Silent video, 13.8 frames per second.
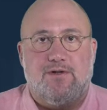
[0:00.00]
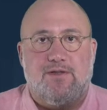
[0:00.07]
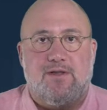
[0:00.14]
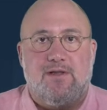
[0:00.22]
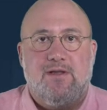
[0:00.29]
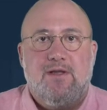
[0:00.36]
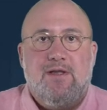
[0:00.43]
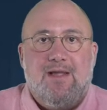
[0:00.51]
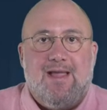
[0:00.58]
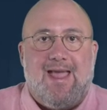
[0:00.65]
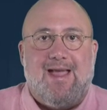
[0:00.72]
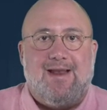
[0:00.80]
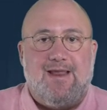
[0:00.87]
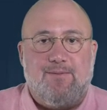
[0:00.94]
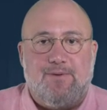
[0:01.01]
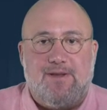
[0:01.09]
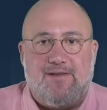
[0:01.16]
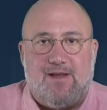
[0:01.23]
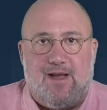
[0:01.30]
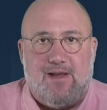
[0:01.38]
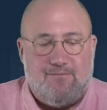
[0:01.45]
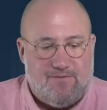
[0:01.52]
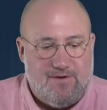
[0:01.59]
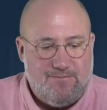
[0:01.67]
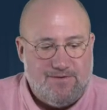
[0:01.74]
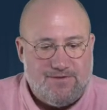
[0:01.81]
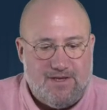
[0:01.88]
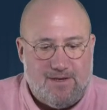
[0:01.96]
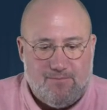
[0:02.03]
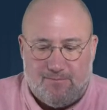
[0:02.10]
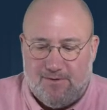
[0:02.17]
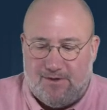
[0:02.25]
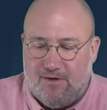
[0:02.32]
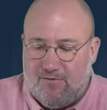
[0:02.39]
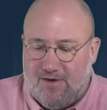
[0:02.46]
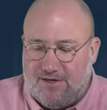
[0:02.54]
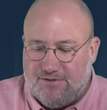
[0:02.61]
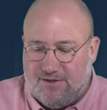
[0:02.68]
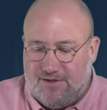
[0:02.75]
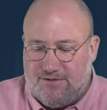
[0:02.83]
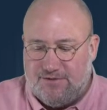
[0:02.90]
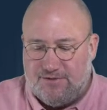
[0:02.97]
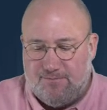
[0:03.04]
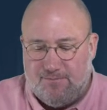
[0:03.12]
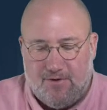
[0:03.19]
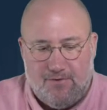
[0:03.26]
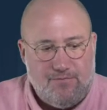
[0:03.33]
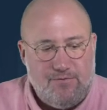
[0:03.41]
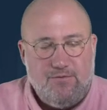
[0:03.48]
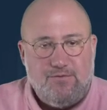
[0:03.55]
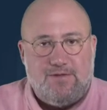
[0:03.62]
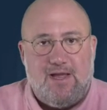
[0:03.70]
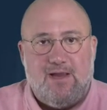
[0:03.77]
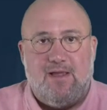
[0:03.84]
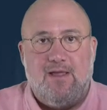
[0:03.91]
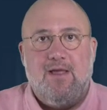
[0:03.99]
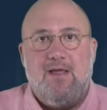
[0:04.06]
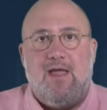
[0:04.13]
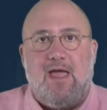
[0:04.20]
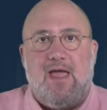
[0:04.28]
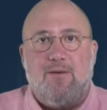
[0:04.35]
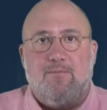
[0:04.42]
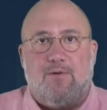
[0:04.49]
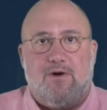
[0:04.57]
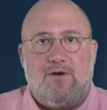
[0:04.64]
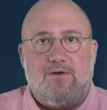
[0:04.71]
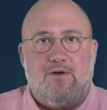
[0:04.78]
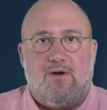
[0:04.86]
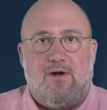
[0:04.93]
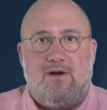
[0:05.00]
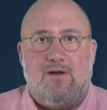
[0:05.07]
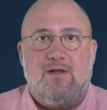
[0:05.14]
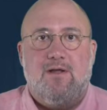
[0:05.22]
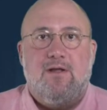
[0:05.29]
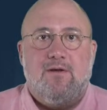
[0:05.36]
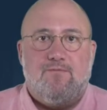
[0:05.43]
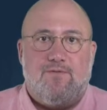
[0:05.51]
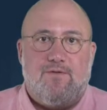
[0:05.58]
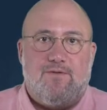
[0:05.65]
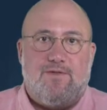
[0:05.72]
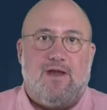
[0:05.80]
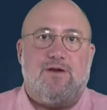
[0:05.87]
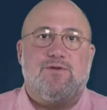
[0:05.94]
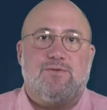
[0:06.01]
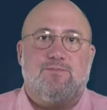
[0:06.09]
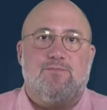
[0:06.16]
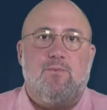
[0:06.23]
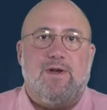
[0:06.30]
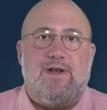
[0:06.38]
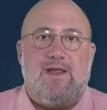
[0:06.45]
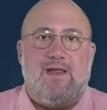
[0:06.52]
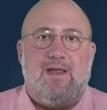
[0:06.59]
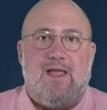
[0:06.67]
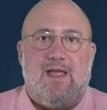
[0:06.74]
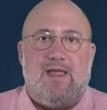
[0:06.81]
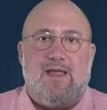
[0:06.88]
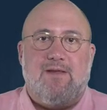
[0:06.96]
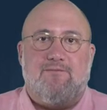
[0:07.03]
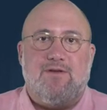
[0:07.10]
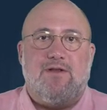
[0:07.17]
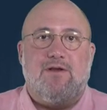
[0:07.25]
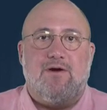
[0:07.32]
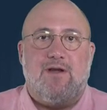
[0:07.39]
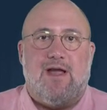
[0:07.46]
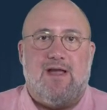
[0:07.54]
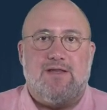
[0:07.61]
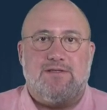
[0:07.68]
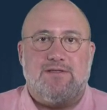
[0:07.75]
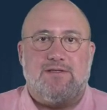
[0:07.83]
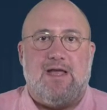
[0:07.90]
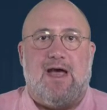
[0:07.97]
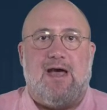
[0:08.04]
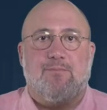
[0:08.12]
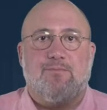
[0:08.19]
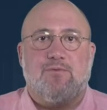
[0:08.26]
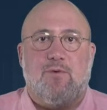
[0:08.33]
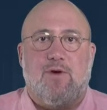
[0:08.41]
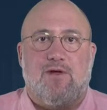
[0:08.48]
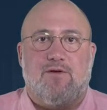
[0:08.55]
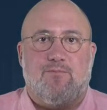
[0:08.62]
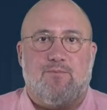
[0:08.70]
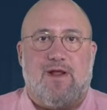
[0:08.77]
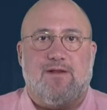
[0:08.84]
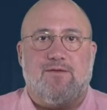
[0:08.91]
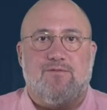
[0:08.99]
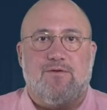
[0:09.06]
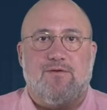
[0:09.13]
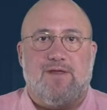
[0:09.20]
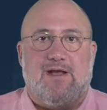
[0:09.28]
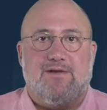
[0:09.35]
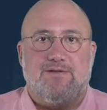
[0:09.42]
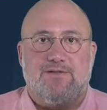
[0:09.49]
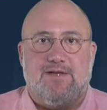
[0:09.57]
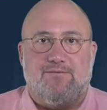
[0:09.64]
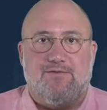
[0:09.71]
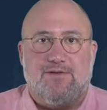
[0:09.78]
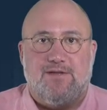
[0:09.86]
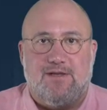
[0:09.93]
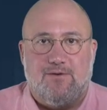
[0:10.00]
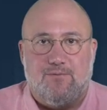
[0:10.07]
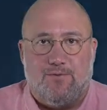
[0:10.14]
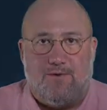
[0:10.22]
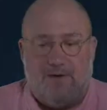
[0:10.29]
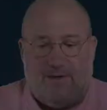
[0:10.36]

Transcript: in the N A B timeframe this April. But congratulations to both NewTek and BirdDog for their winning a VideoGuys Top twelve Product of two thousand seventeen award.